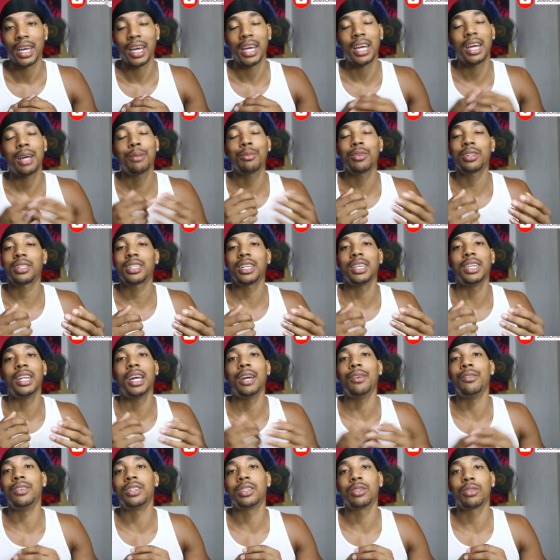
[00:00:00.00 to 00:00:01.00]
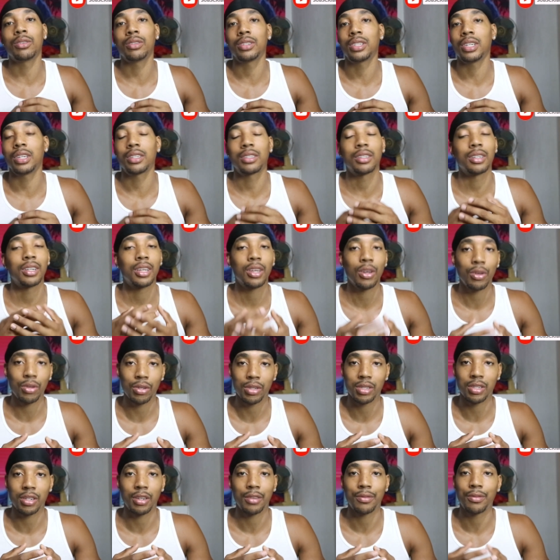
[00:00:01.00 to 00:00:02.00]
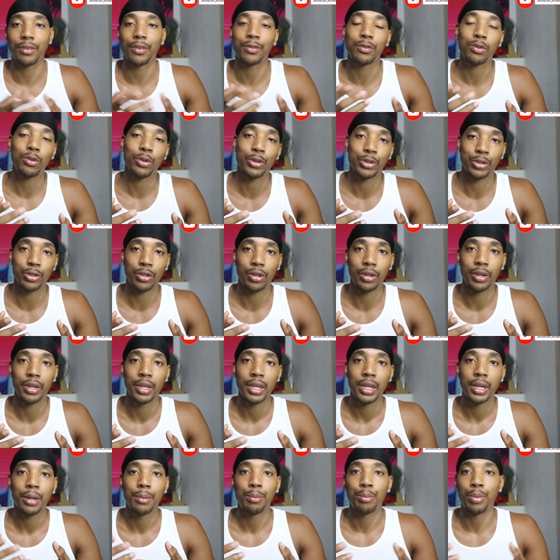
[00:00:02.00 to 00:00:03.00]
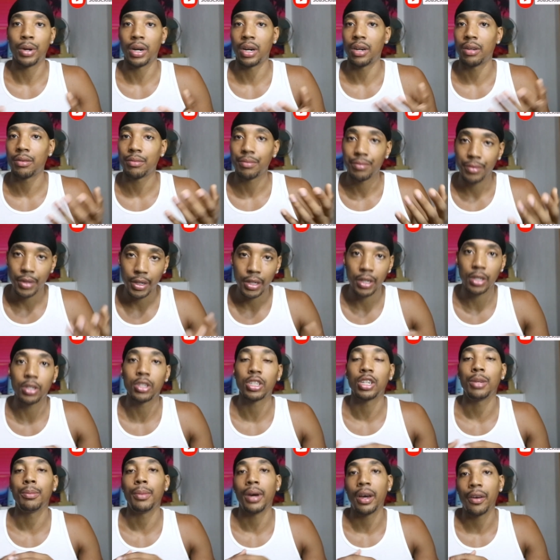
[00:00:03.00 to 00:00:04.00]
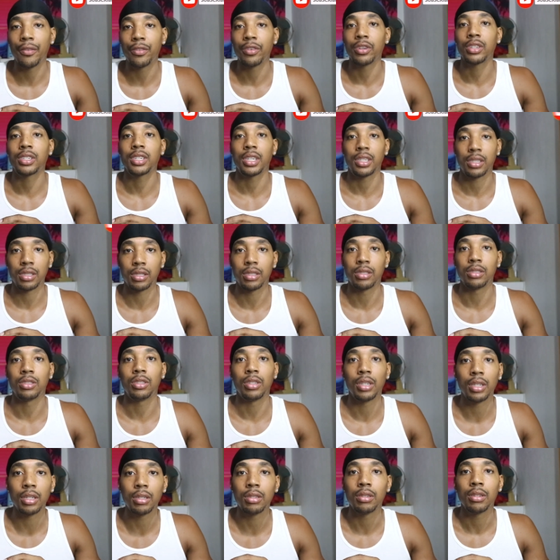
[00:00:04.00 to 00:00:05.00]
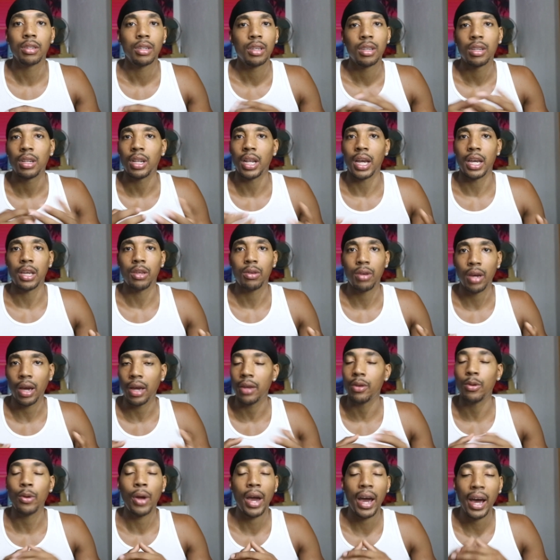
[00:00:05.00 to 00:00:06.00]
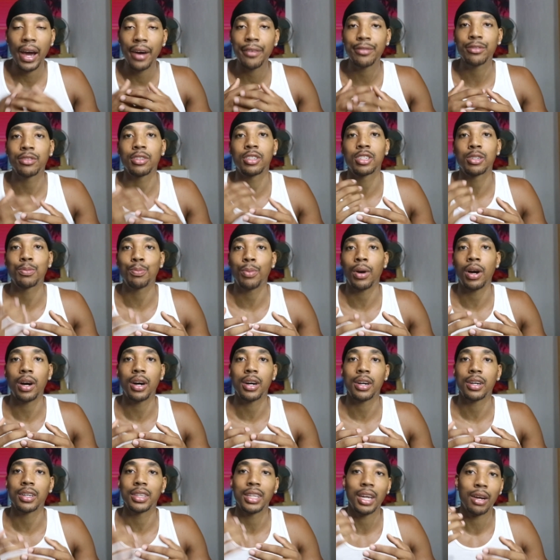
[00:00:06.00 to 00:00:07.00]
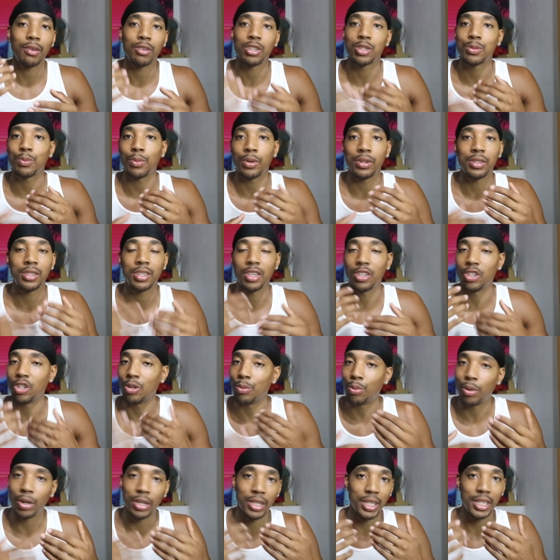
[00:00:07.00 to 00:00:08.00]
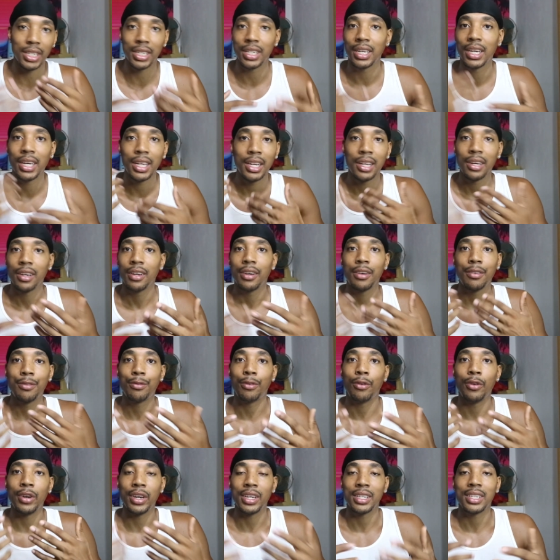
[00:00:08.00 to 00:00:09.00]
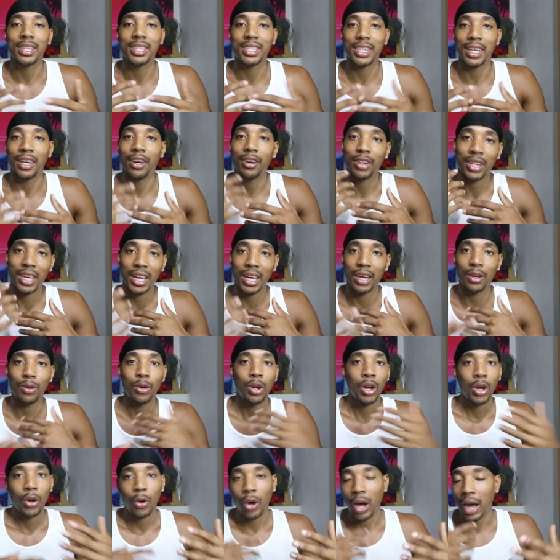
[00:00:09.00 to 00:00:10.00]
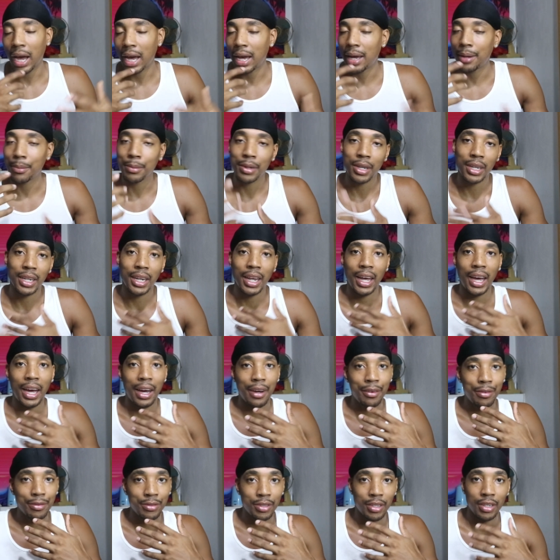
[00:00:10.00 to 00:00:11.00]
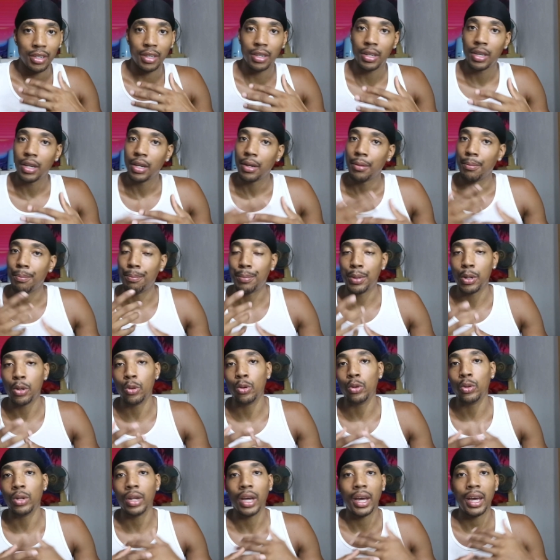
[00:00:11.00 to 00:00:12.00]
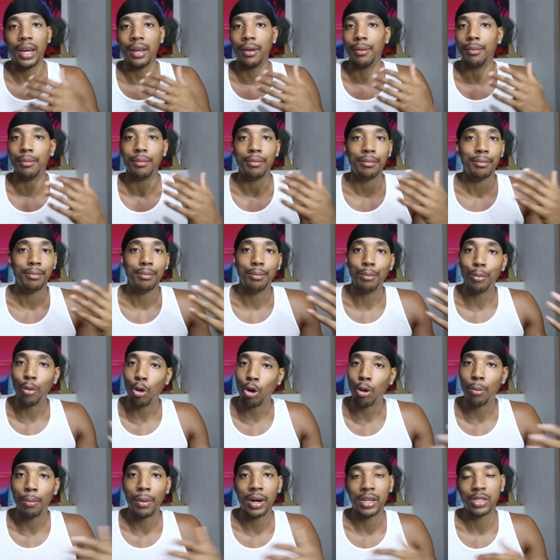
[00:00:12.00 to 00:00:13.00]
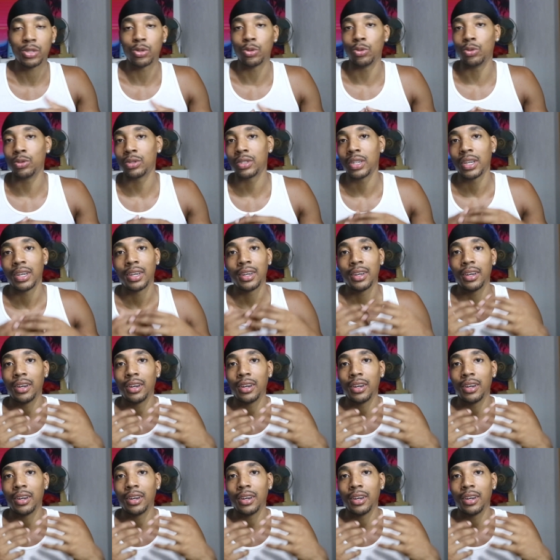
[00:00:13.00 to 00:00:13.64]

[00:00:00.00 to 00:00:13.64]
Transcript: And I'm not saying every single session, kill yourself, of course not, but a good amount of your sessions, like you have to spark that response in your body for it to say, okay, I'm gonna have to build more muscles,